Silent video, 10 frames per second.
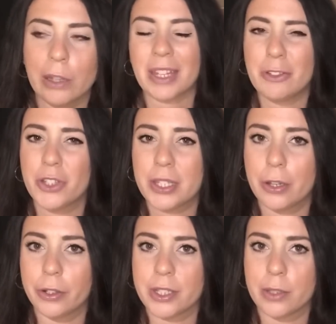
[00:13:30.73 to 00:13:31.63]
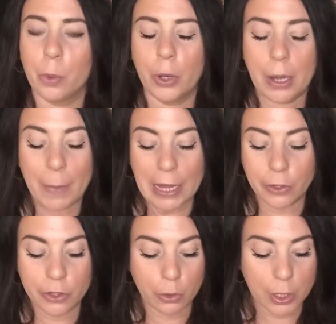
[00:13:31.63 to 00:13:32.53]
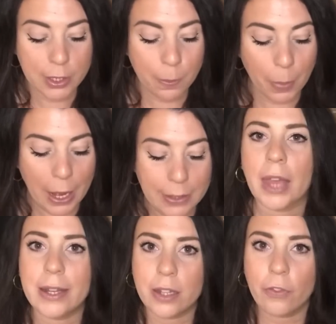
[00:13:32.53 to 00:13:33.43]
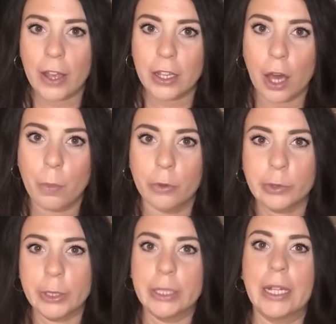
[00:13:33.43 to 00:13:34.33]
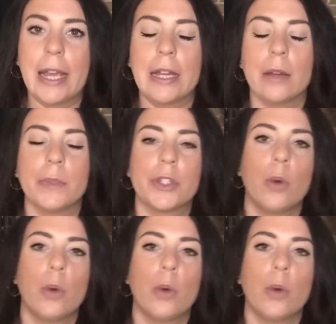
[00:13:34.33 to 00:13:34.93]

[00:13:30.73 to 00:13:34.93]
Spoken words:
I was just a little disappointed by those stores, but I did find a couple really good items.